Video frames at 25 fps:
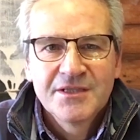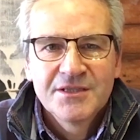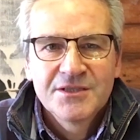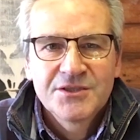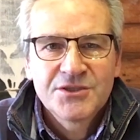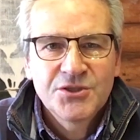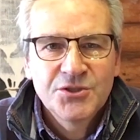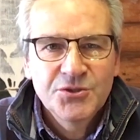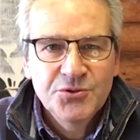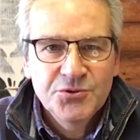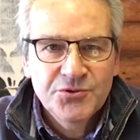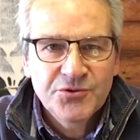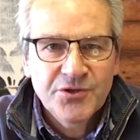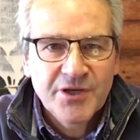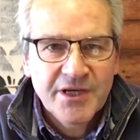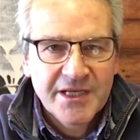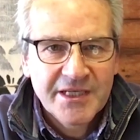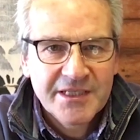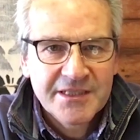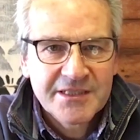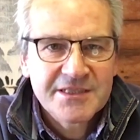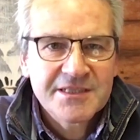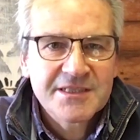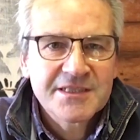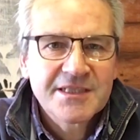
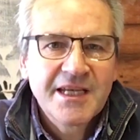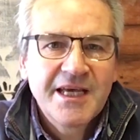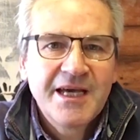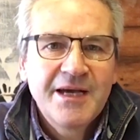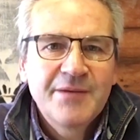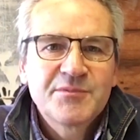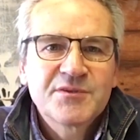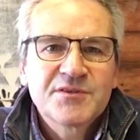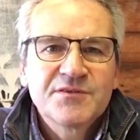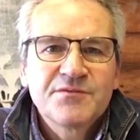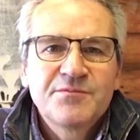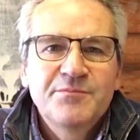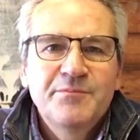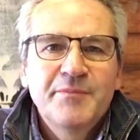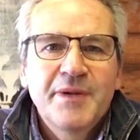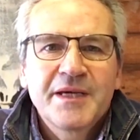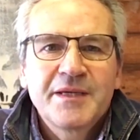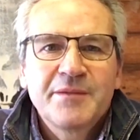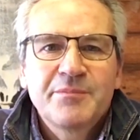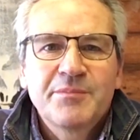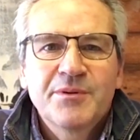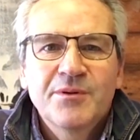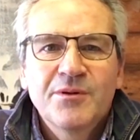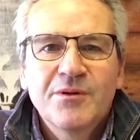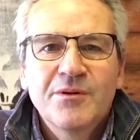$2 slabs of
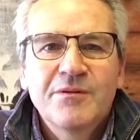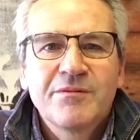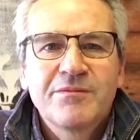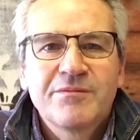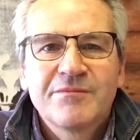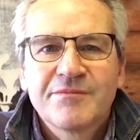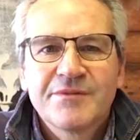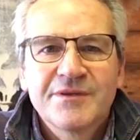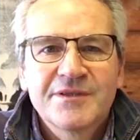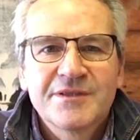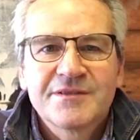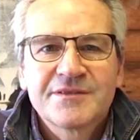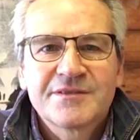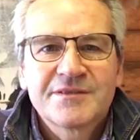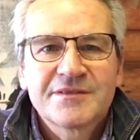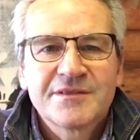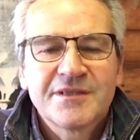maple that